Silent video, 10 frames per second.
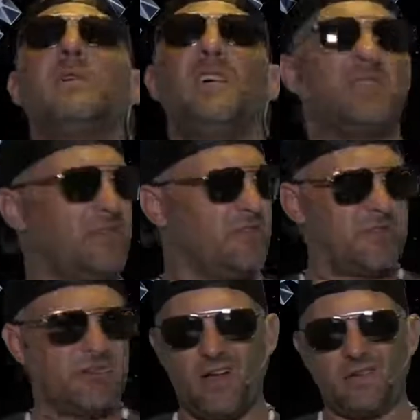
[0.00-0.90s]
The cylinders
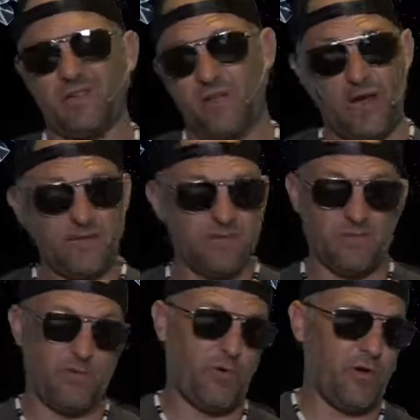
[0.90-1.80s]
cost, they're actually a
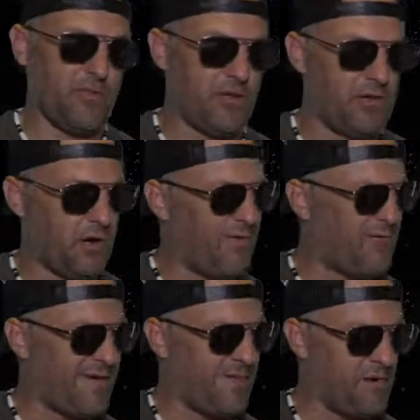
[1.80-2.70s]
little more than you think they are, $4
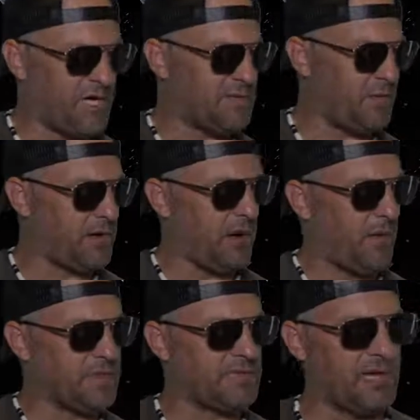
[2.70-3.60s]
or $5, but
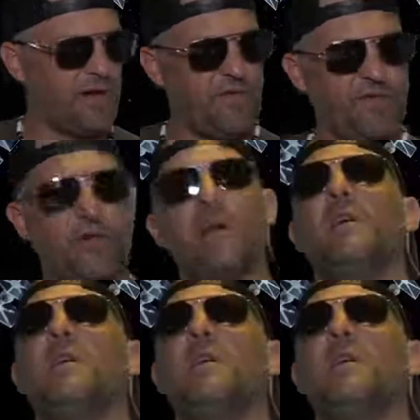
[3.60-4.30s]
regardless, we'll take care of it for you.